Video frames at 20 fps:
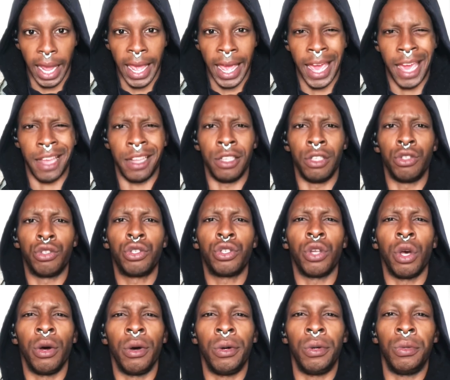And
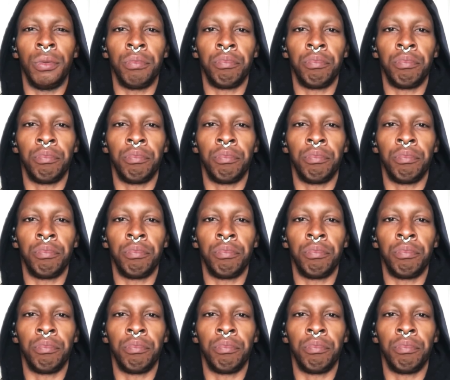so